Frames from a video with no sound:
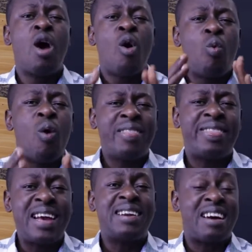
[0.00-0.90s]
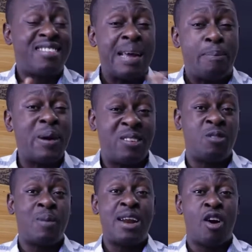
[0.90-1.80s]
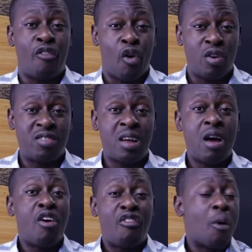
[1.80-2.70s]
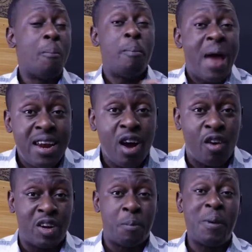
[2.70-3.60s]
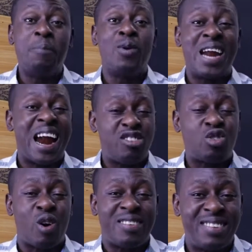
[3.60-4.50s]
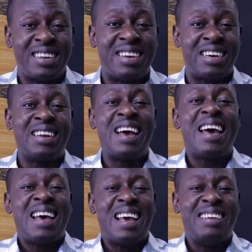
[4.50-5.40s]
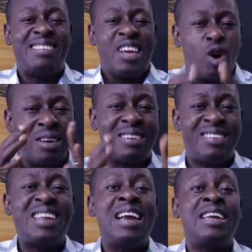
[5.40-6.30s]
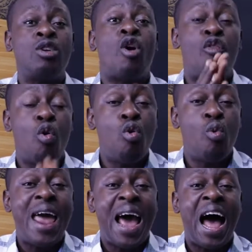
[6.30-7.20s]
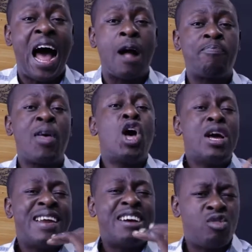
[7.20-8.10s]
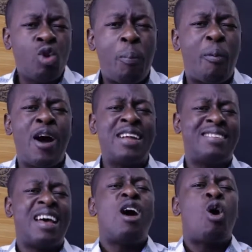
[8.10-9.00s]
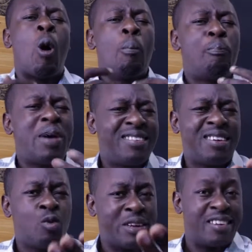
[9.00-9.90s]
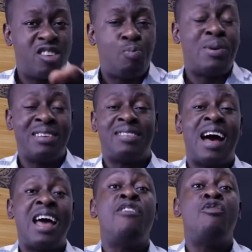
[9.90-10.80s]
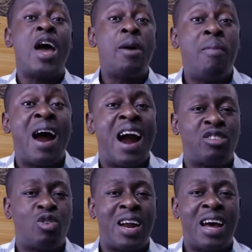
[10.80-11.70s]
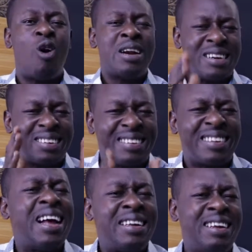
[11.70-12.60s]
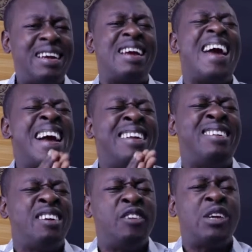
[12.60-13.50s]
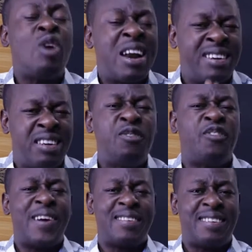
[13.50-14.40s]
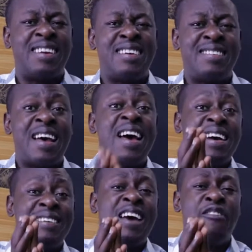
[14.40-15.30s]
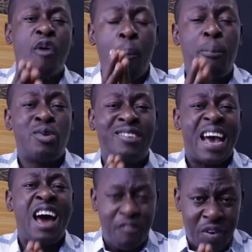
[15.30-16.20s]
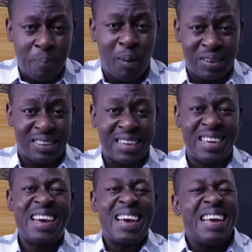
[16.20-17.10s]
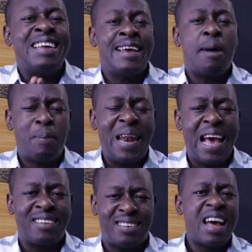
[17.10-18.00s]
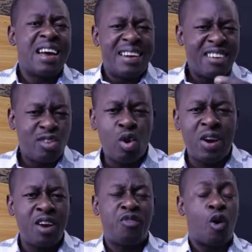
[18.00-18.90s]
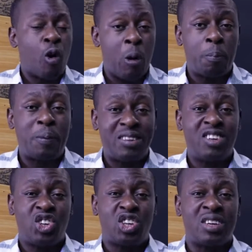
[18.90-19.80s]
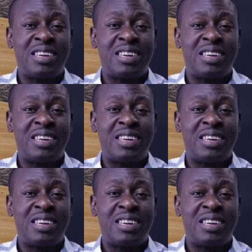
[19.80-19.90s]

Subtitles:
One thing that separates many of us from many of the people that are succeeding is the understanding of who we are. There's no point competing with a sprinter if you're a marathoner. Understanding individual differences therefore puts everybody in their place. There's no need for competition.